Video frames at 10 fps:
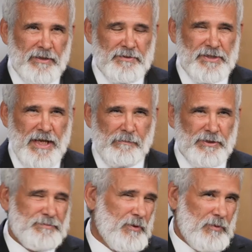those
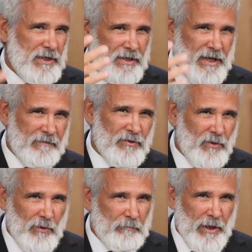tables, but we didn't have the
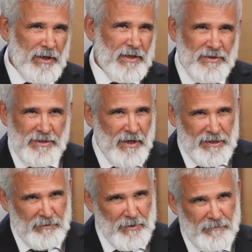whole body of the
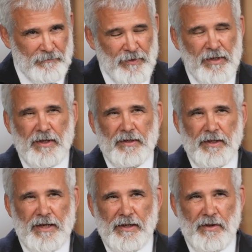document,
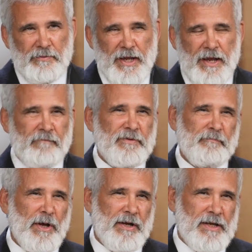let alone have the
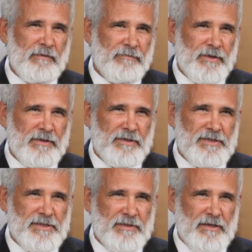body of the,
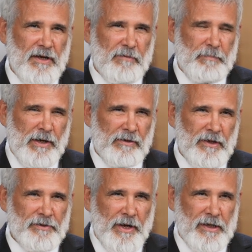the
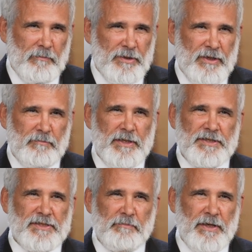parallel document that had been
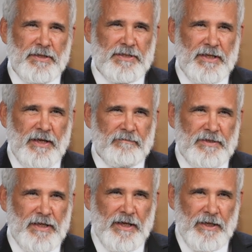submitted to the
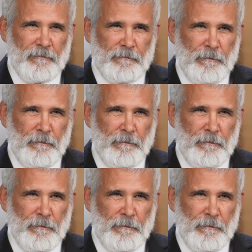FDA.